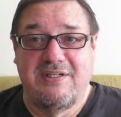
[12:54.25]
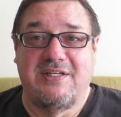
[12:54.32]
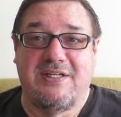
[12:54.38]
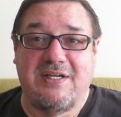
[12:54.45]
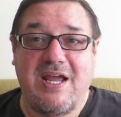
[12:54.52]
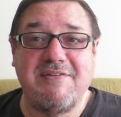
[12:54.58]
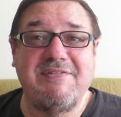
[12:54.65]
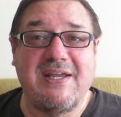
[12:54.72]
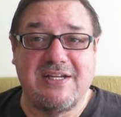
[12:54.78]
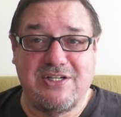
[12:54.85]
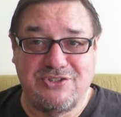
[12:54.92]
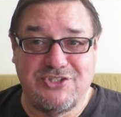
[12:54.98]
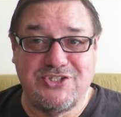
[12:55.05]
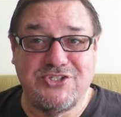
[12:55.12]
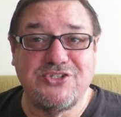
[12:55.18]
And I've had
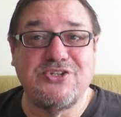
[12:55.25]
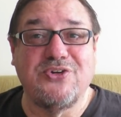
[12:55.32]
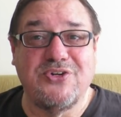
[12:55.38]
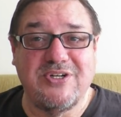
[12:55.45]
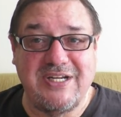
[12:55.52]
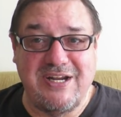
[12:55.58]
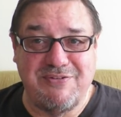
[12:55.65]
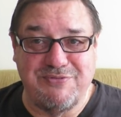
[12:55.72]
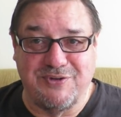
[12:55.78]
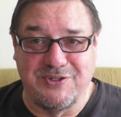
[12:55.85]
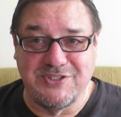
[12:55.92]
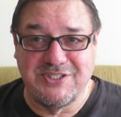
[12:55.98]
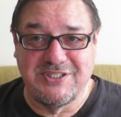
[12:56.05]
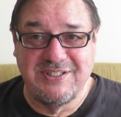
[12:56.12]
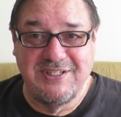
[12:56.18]
concerted
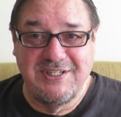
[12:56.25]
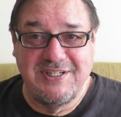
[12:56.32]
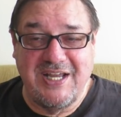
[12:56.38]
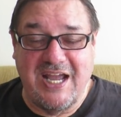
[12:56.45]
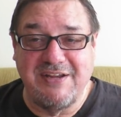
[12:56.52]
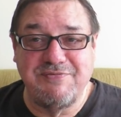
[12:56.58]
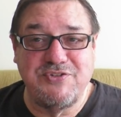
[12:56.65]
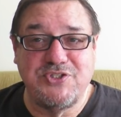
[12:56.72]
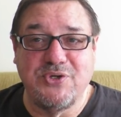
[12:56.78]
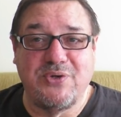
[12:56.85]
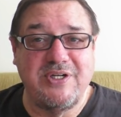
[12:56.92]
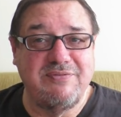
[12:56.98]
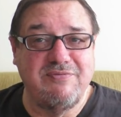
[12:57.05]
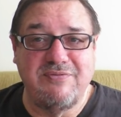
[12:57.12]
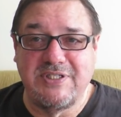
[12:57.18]
efforts. I've
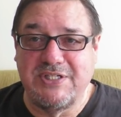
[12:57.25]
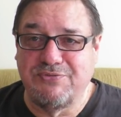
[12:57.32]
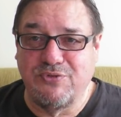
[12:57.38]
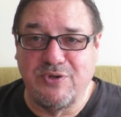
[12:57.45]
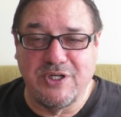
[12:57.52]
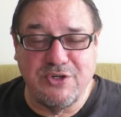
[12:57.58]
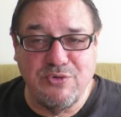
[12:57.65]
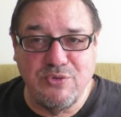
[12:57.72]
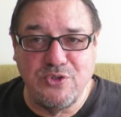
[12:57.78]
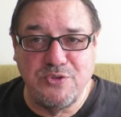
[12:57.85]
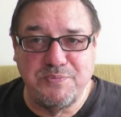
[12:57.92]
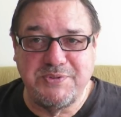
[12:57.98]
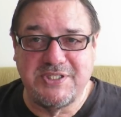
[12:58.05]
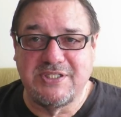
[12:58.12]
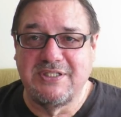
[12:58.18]
joined different
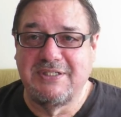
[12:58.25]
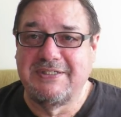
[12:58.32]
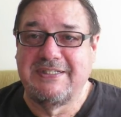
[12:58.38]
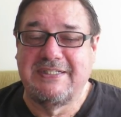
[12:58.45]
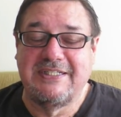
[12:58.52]
groups.